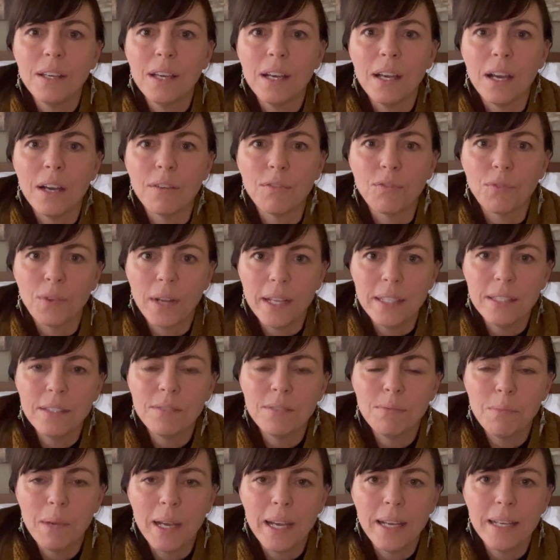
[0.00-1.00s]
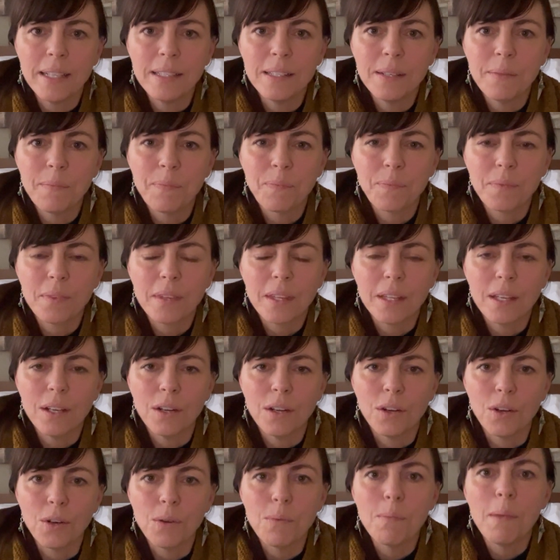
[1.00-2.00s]
A friend of mine,
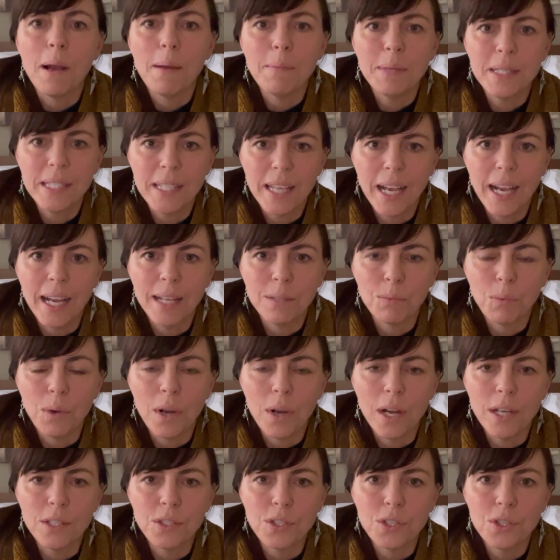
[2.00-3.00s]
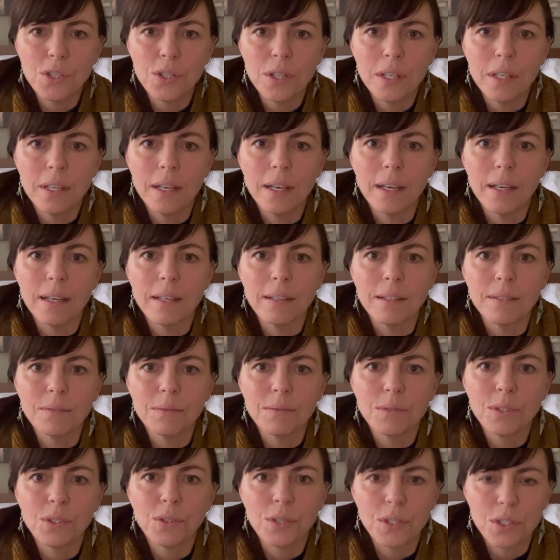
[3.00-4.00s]
her mom and dad watch a
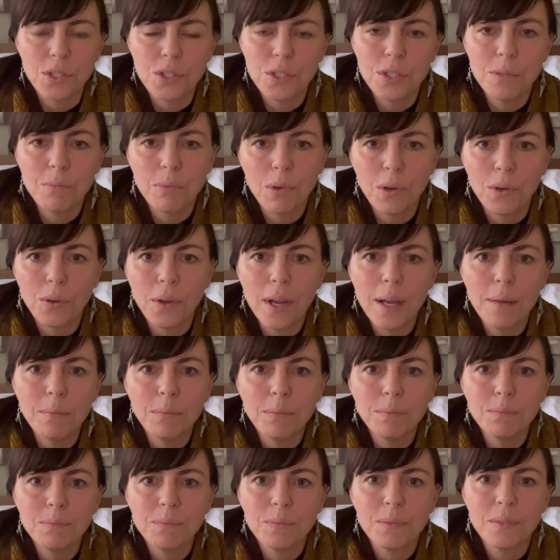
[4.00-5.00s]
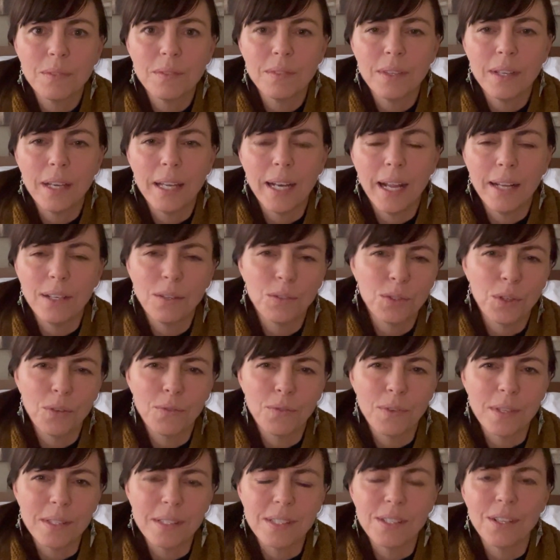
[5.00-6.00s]
Christian program, and I don't know
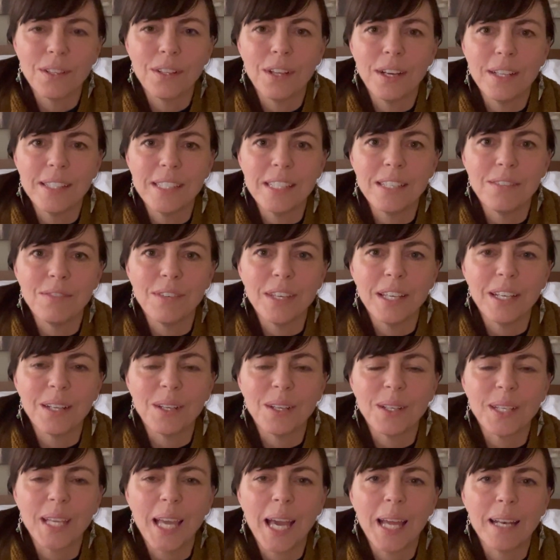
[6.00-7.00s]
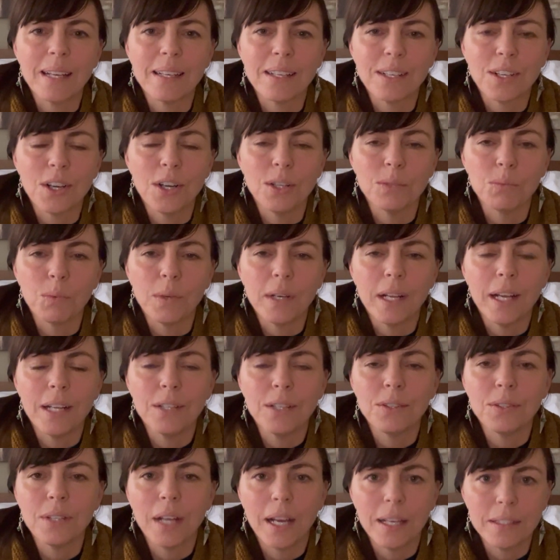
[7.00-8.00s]
if it's still on TV here in Canada, called
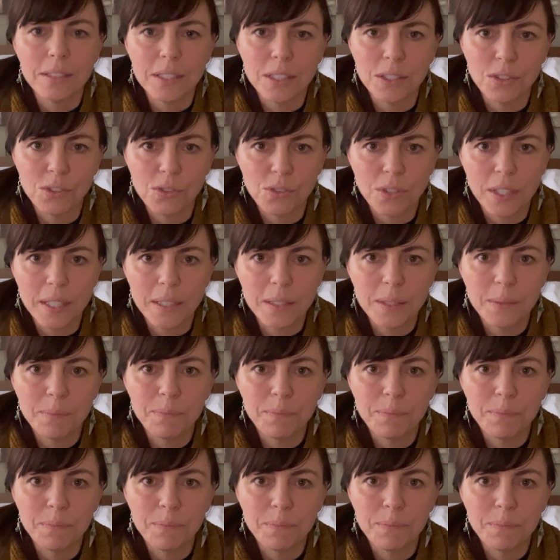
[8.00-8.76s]
100 Huntley Street.